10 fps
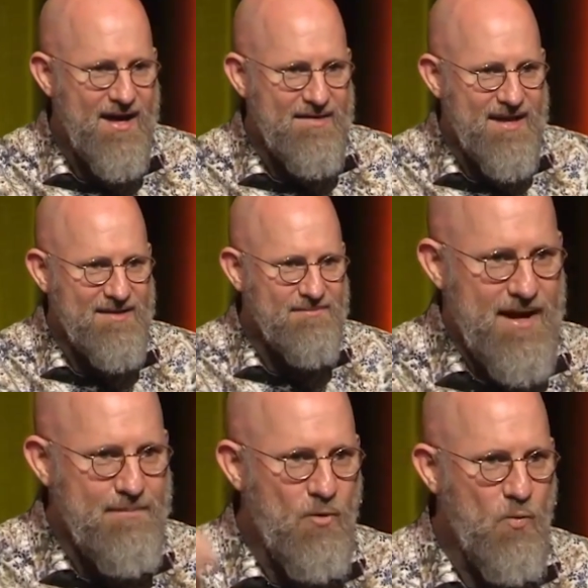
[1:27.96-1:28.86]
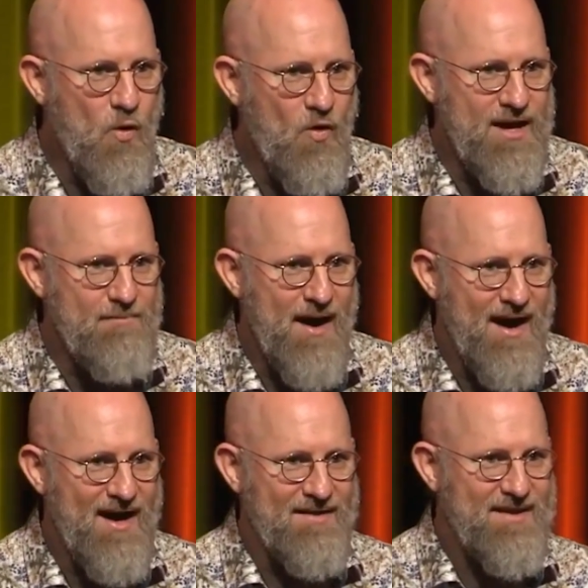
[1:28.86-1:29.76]
there's people walking
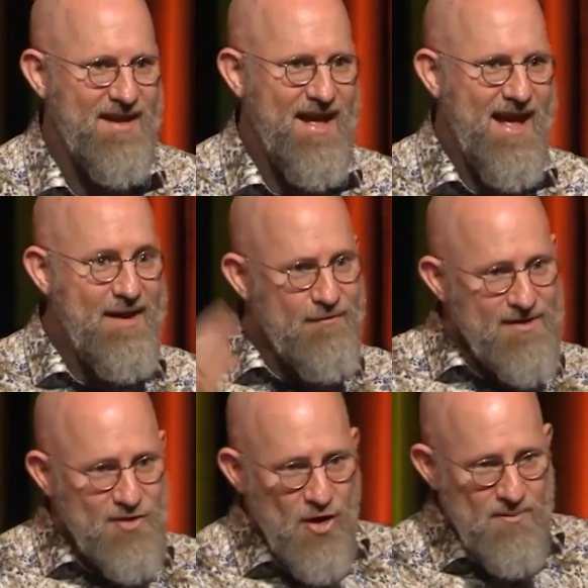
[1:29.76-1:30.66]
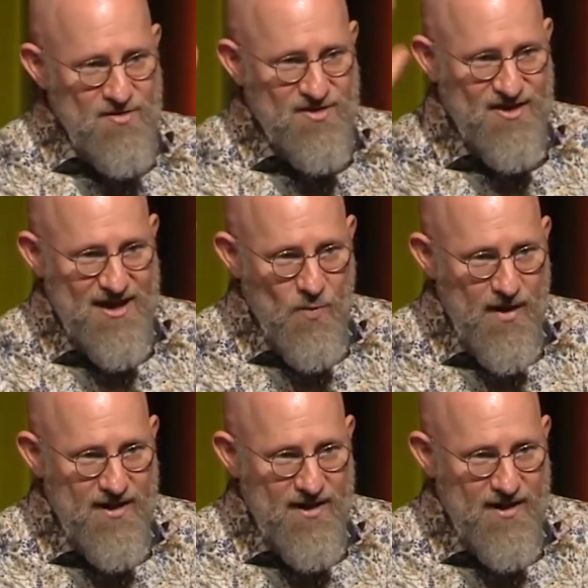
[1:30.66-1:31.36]
past. And every time you see one of